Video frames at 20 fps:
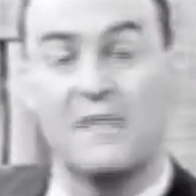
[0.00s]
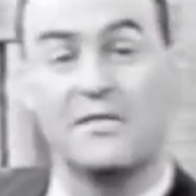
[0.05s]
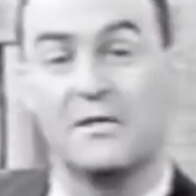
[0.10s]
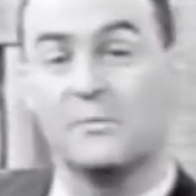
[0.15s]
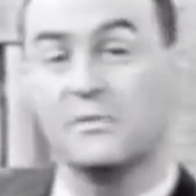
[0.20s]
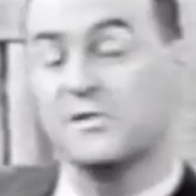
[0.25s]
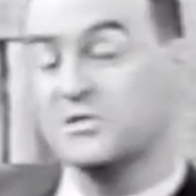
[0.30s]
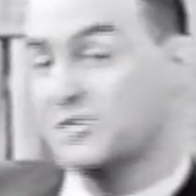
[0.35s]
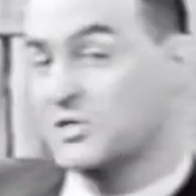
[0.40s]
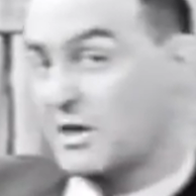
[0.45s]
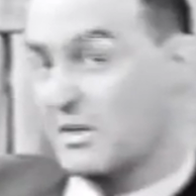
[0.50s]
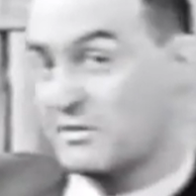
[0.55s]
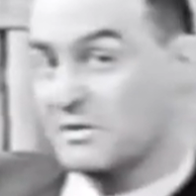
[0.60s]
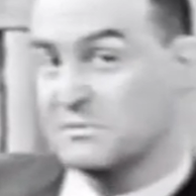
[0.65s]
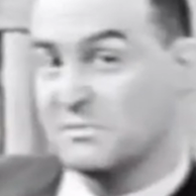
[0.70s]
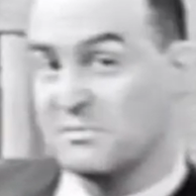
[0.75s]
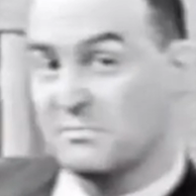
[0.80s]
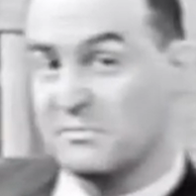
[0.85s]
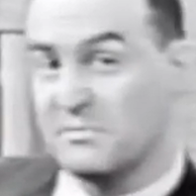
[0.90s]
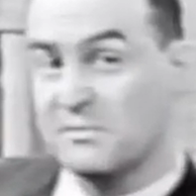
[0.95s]
and then when the jar
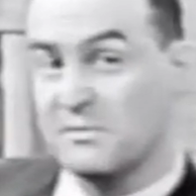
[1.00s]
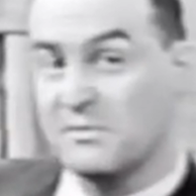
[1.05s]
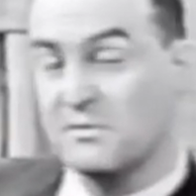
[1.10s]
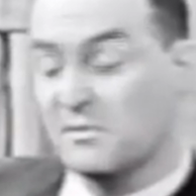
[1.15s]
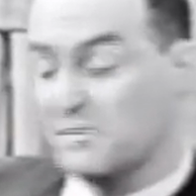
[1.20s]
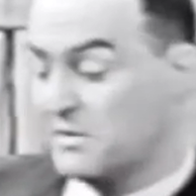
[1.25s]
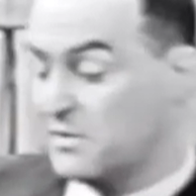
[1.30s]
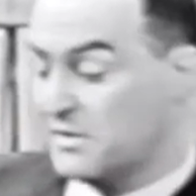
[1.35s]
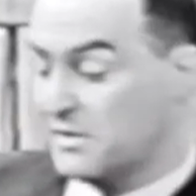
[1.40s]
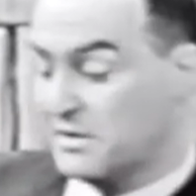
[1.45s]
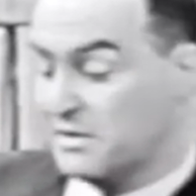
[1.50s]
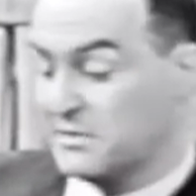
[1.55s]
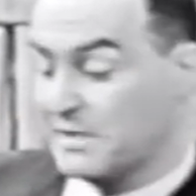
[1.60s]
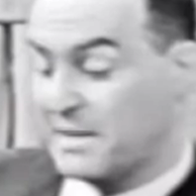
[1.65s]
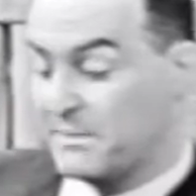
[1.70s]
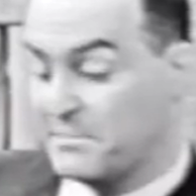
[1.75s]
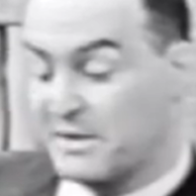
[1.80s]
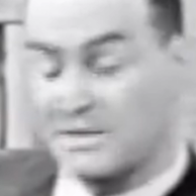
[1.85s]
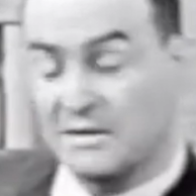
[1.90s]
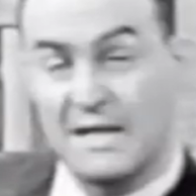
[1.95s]
has
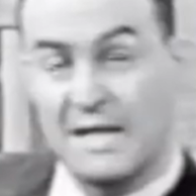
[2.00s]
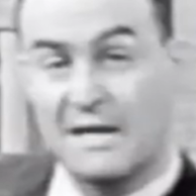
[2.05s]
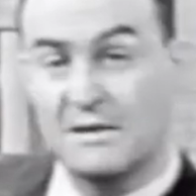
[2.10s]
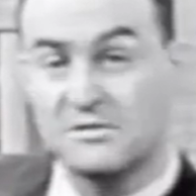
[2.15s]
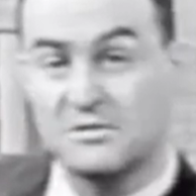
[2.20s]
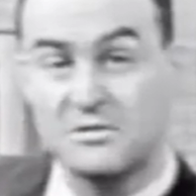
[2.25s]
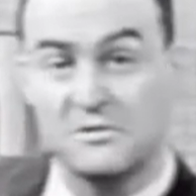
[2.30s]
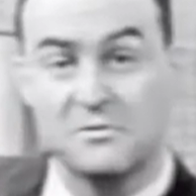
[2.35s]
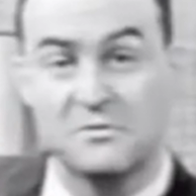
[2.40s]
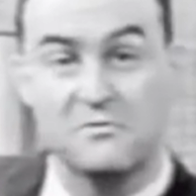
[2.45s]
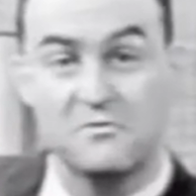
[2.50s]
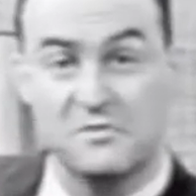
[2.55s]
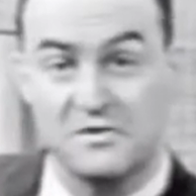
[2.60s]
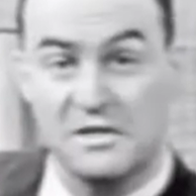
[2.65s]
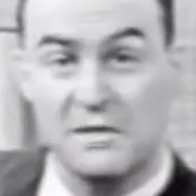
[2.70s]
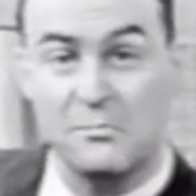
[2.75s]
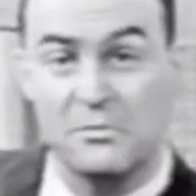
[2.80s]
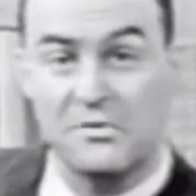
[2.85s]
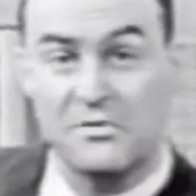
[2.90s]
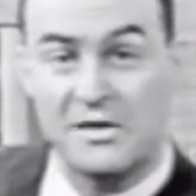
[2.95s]
been allowed to
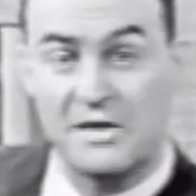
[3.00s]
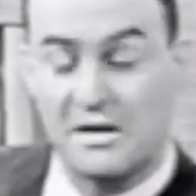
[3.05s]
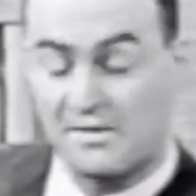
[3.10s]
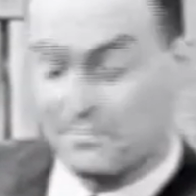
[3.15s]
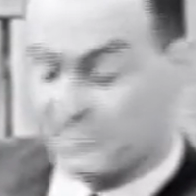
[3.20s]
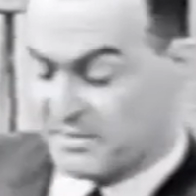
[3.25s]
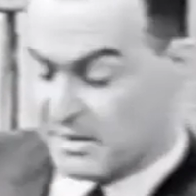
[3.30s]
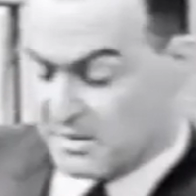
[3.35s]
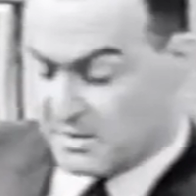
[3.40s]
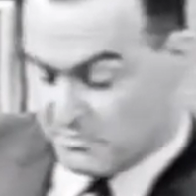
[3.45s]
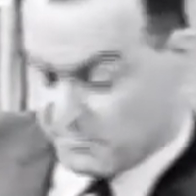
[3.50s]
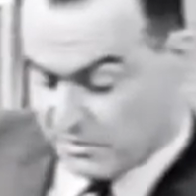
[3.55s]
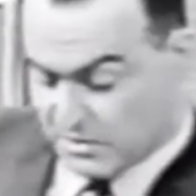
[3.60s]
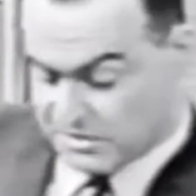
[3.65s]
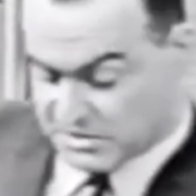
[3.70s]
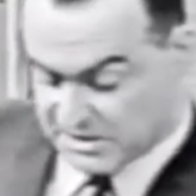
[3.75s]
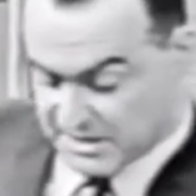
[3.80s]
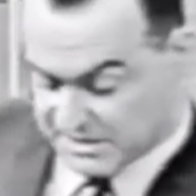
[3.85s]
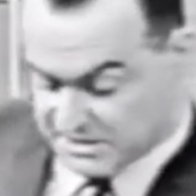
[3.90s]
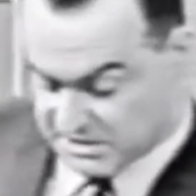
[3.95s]
fill up with air.
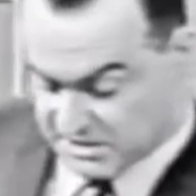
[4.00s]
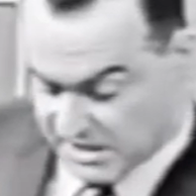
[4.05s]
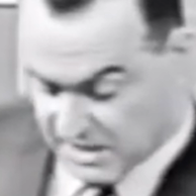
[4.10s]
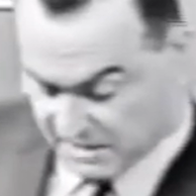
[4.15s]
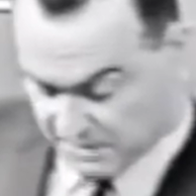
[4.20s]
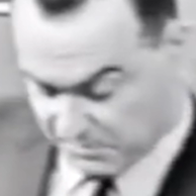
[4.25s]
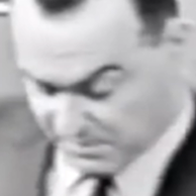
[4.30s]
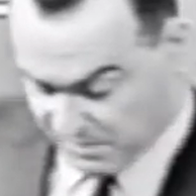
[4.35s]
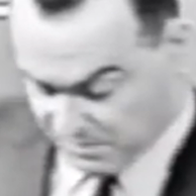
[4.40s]
First, let's start the